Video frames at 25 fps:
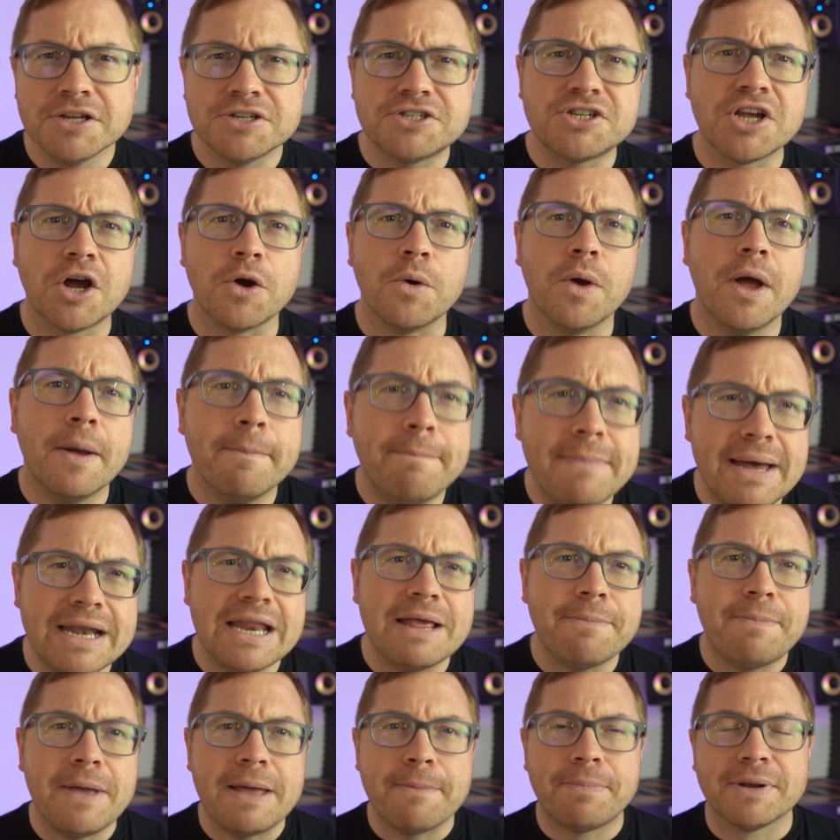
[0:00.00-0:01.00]
So,
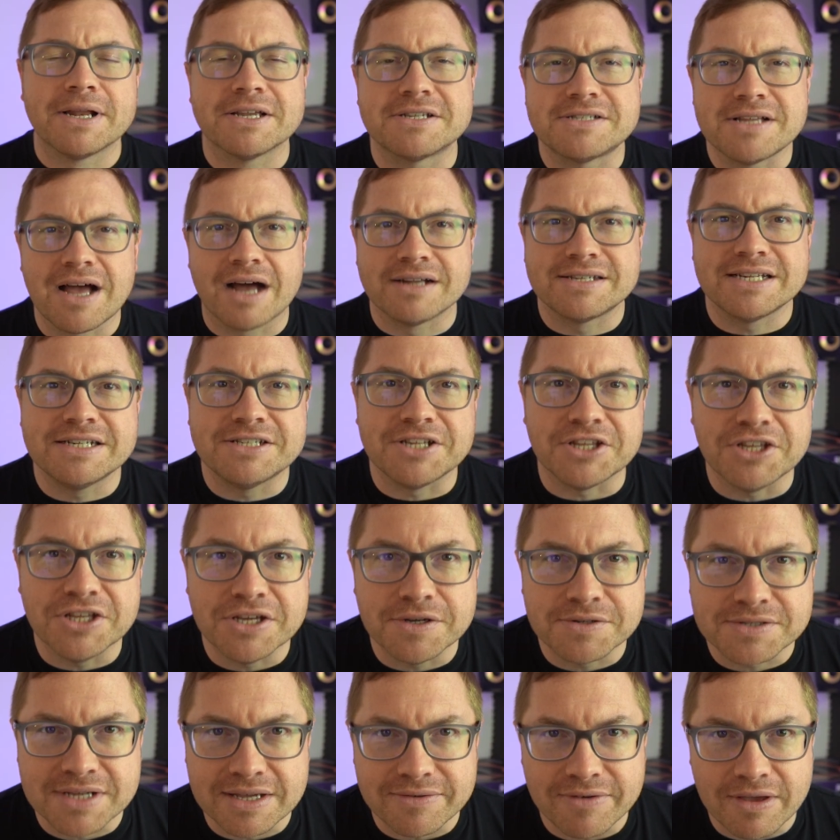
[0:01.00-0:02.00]
many people are starting to
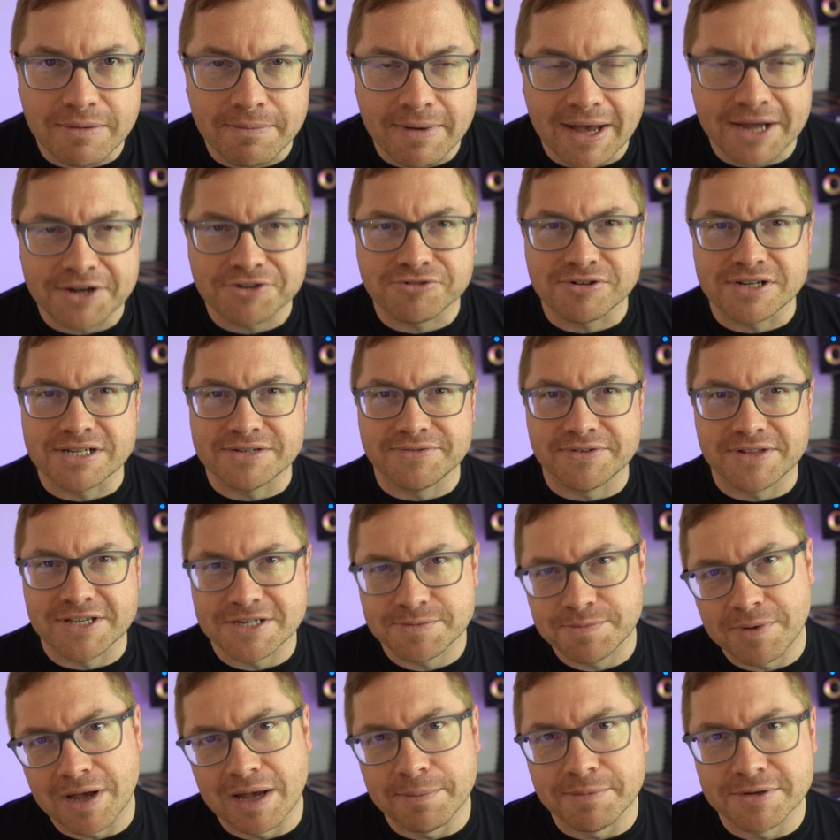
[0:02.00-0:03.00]
use EV batteries for
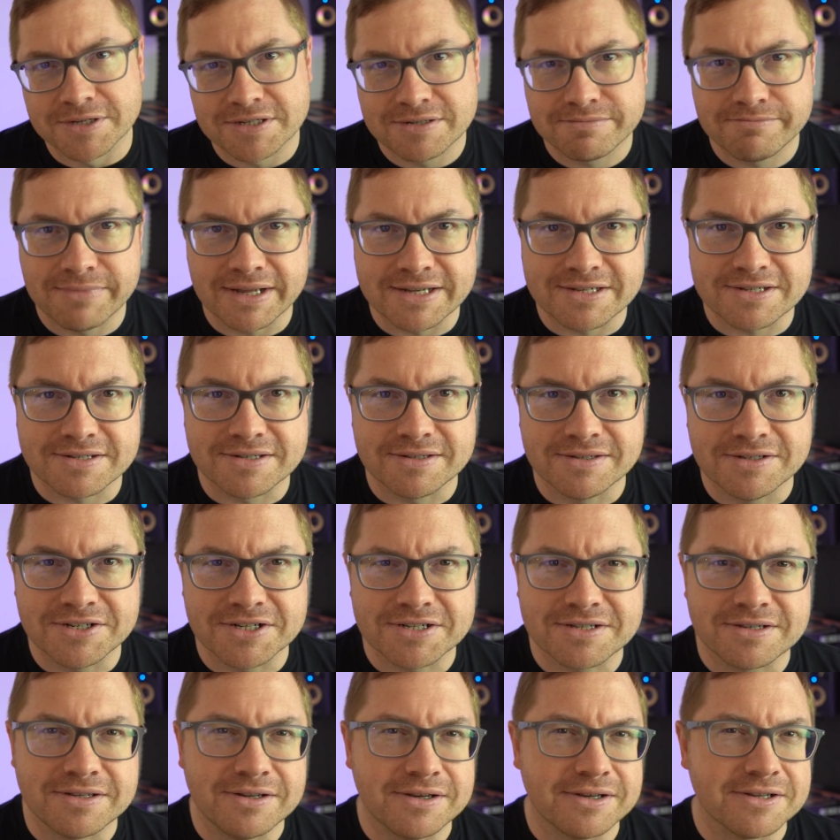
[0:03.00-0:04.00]
this purpose. It's
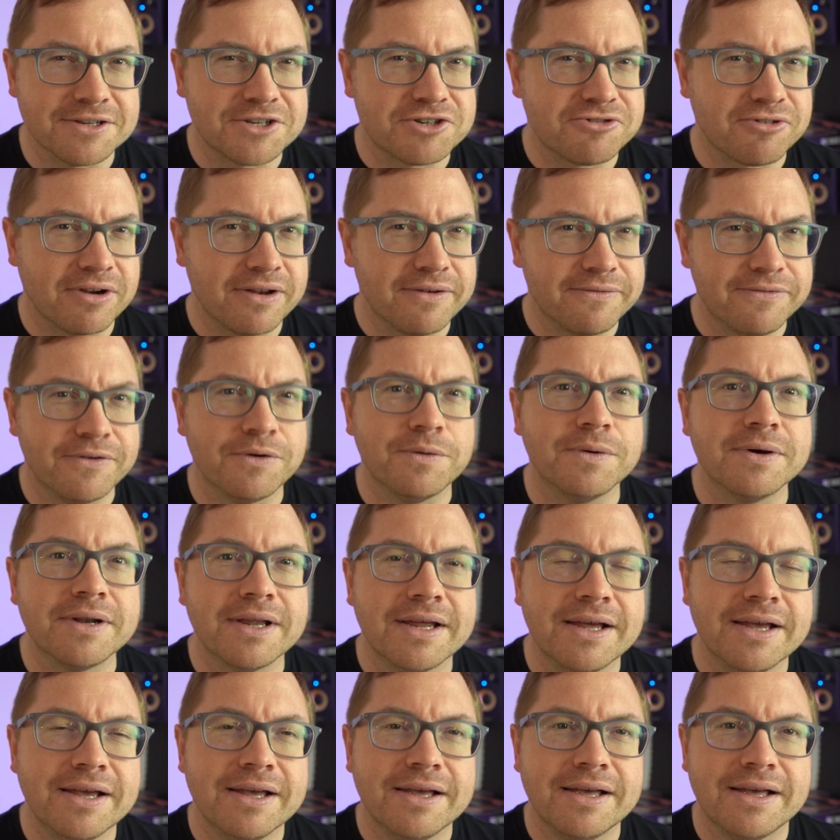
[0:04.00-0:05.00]
just not as
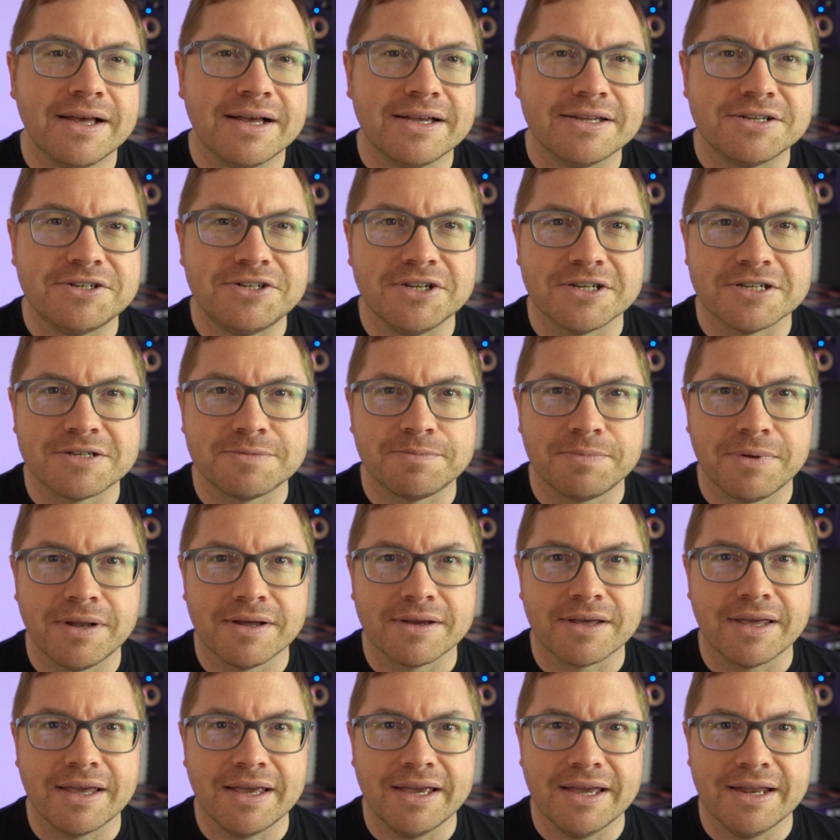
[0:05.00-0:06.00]
straightforward as just
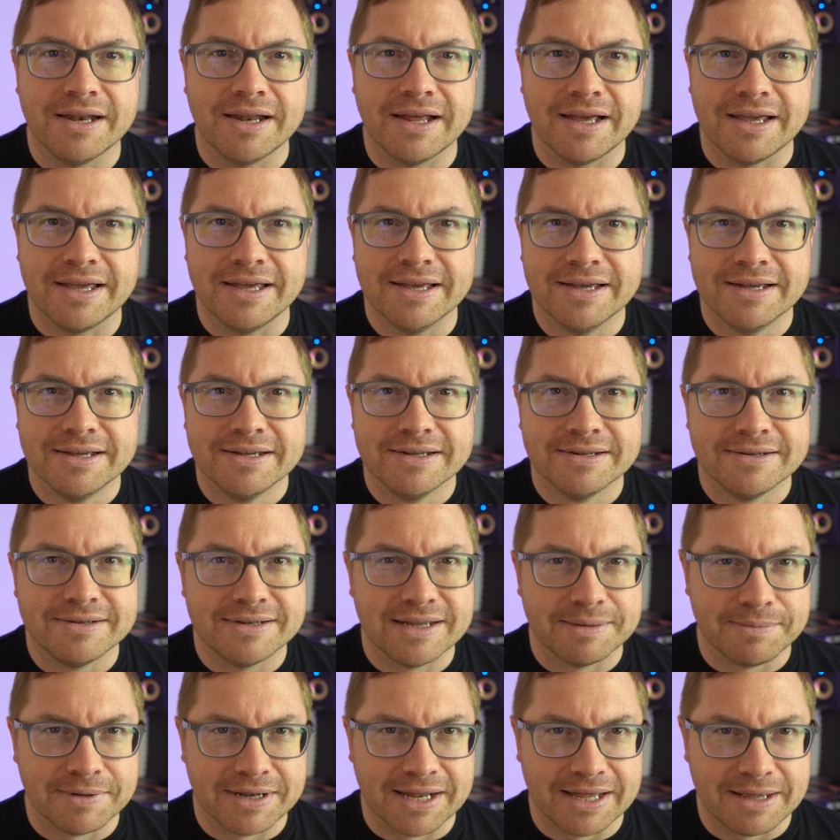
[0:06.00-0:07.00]
plugging in a
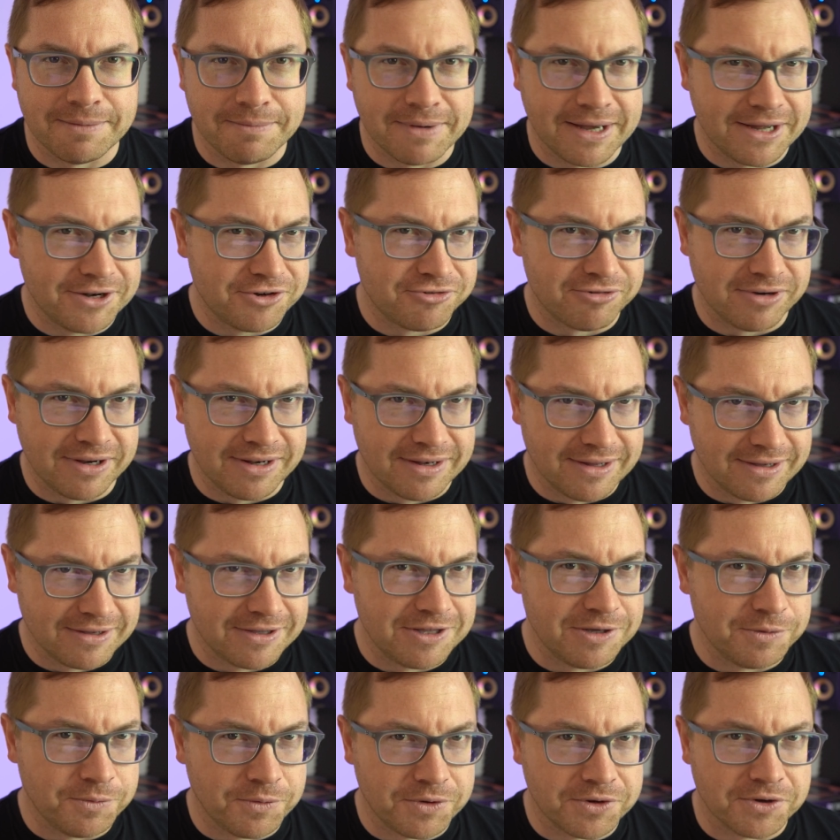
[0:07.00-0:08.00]
AA battery
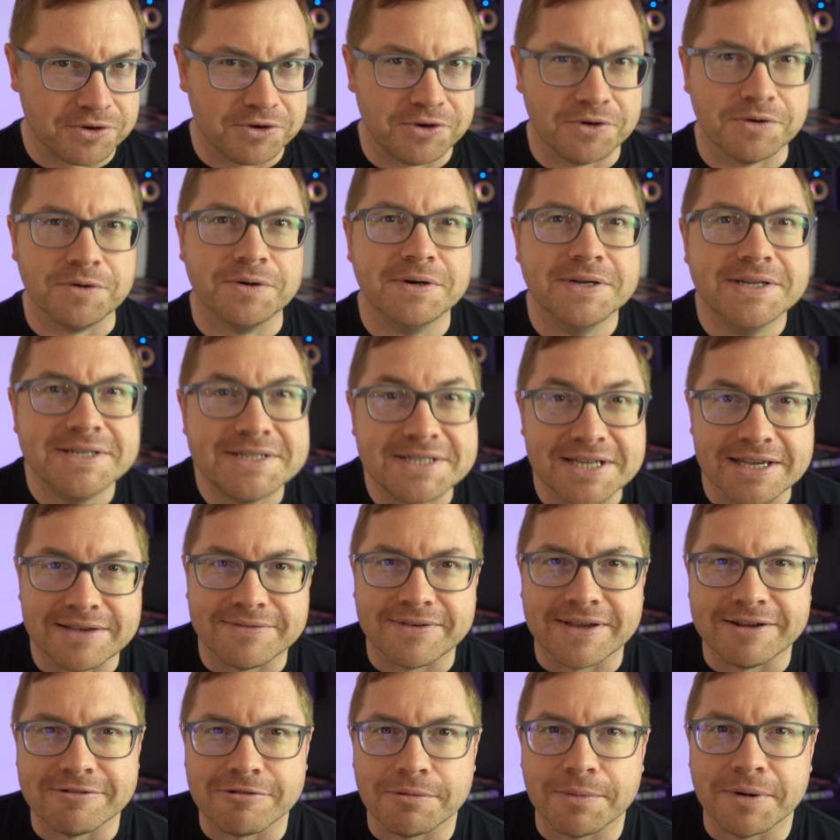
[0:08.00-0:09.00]
like you would on your
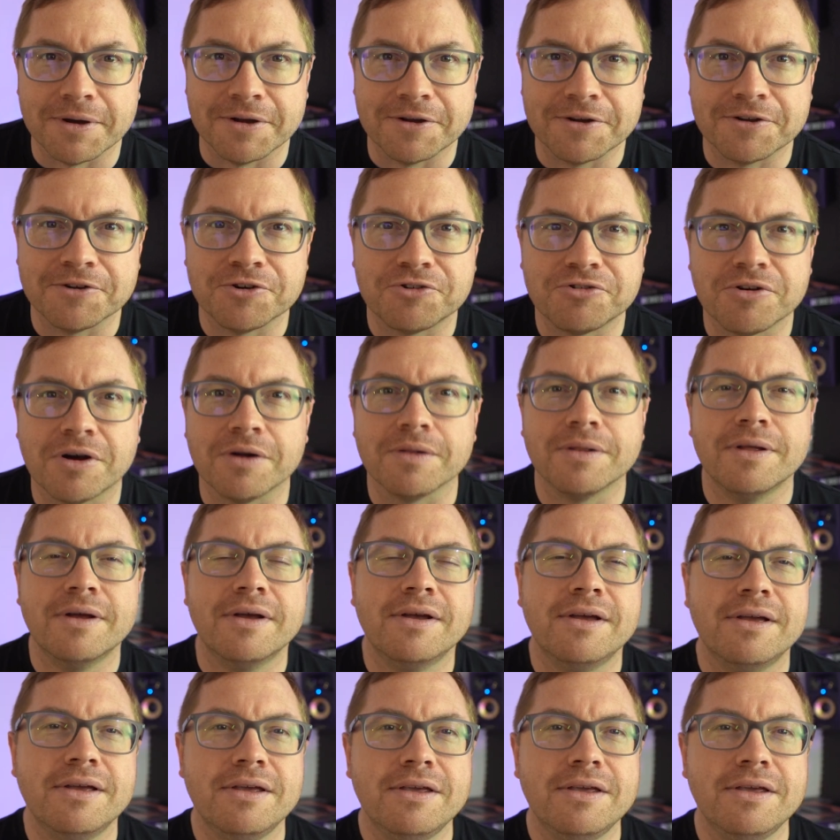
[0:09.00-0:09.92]
TV remote control.